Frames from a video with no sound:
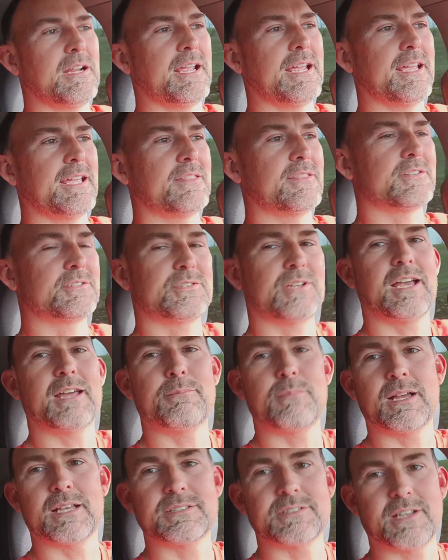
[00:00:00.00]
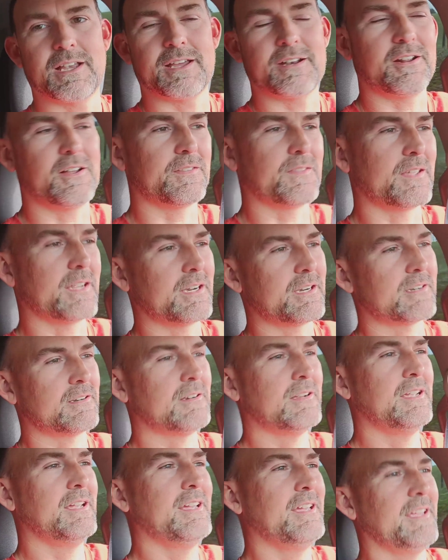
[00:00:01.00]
and the side-by-side on there,